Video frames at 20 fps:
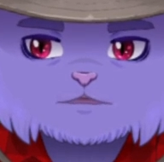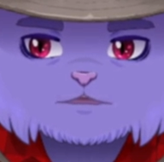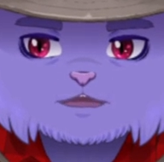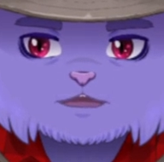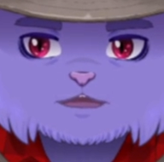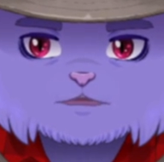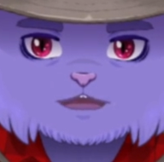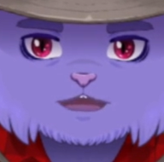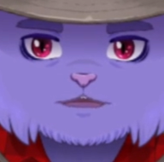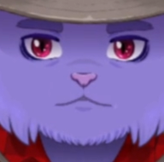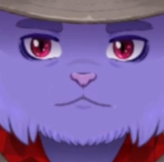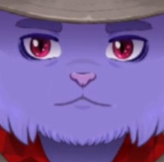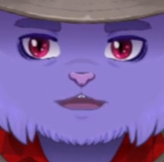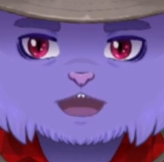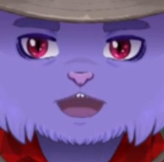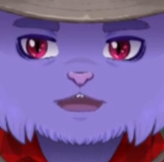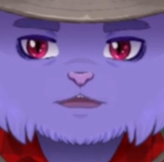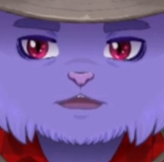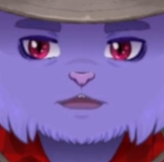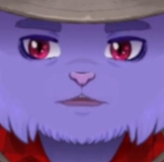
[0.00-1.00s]
is an issue. Go
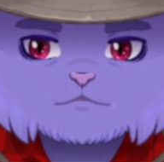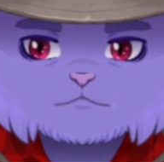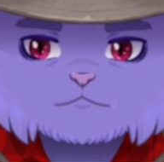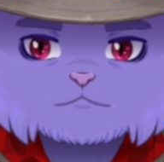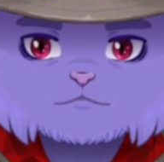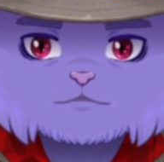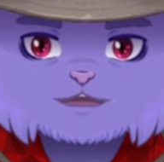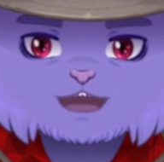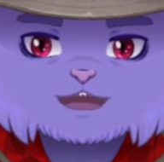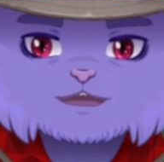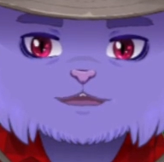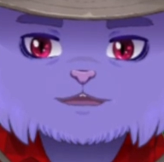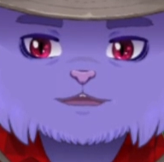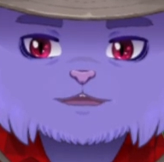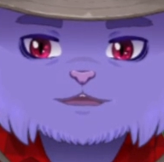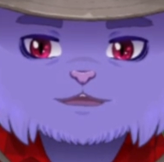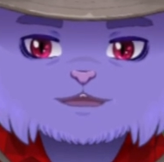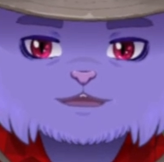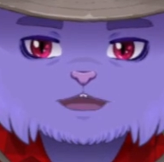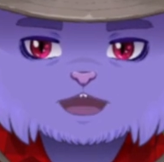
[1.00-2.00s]
check that out.
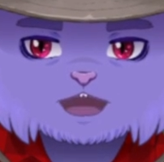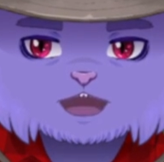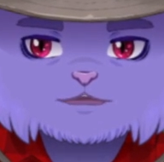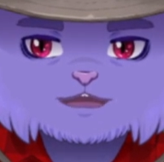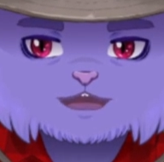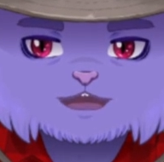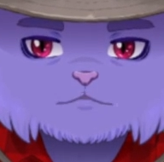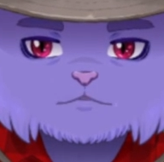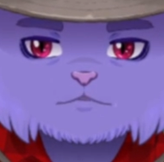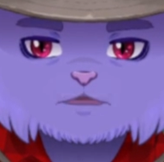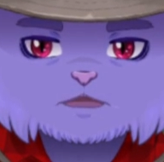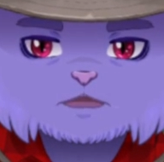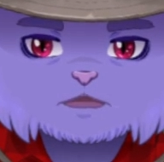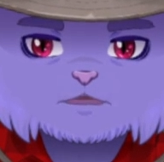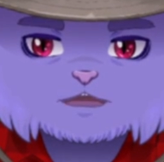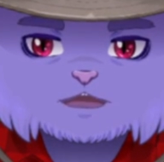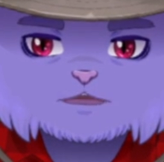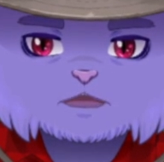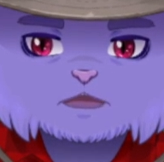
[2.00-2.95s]
For anyone,